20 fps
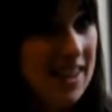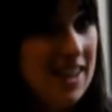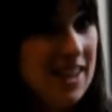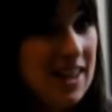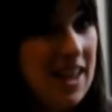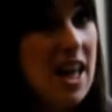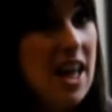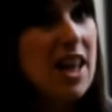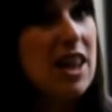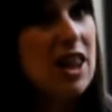
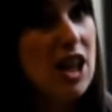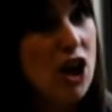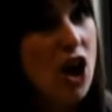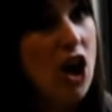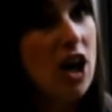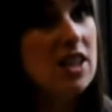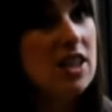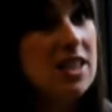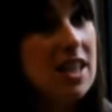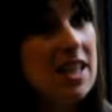the
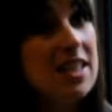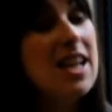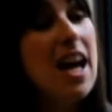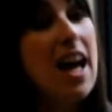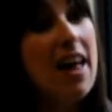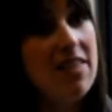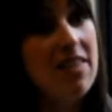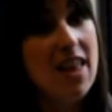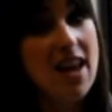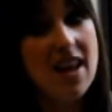content,
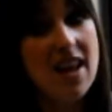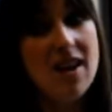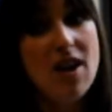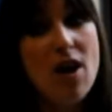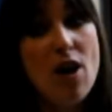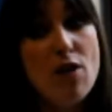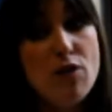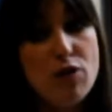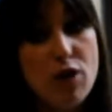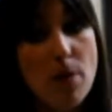and then
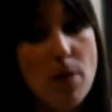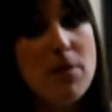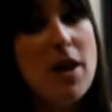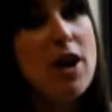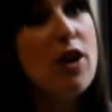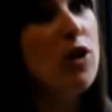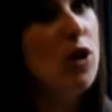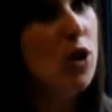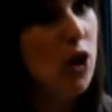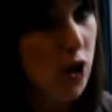from there
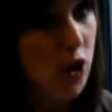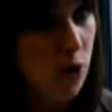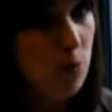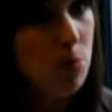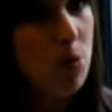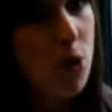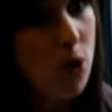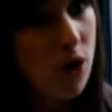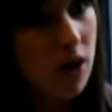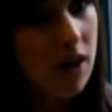you'll earn
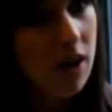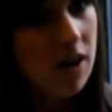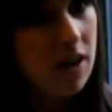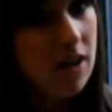more.